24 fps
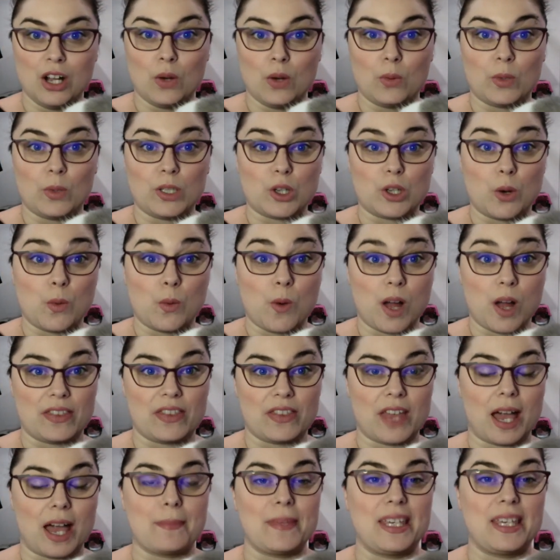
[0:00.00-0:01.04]
We don't want
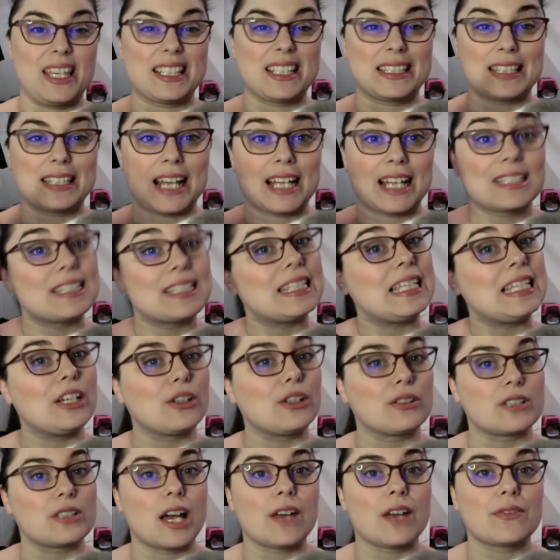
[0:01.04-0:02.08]
that because that's the ear
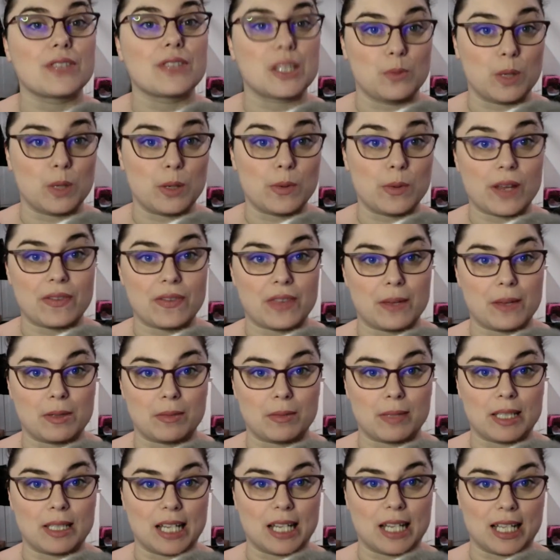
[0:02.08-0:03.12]
tufts, and we want them to
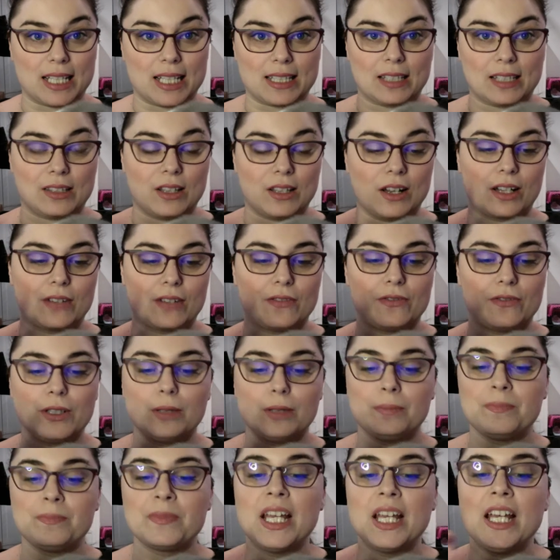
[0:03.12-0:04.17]
be nice and long and
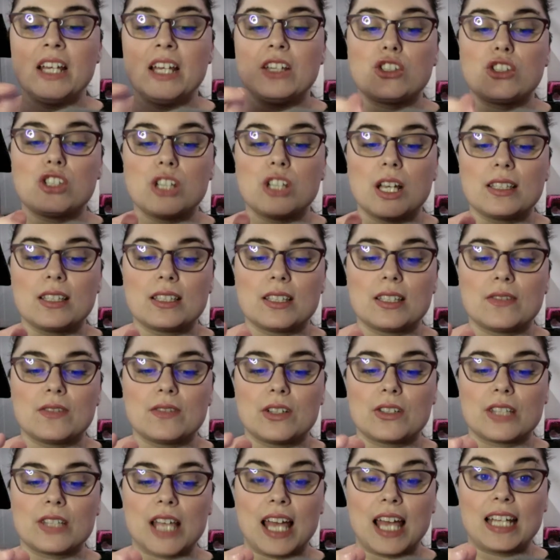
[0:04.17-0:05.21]
full, just if
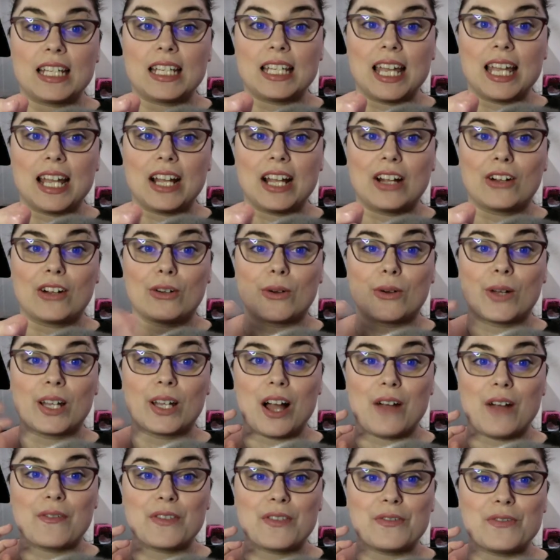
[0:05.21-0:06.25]
there's any hair growing
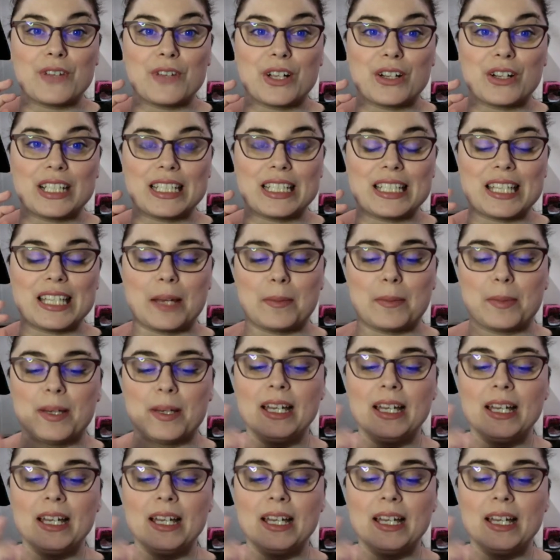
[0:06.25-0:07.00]
off the very tip.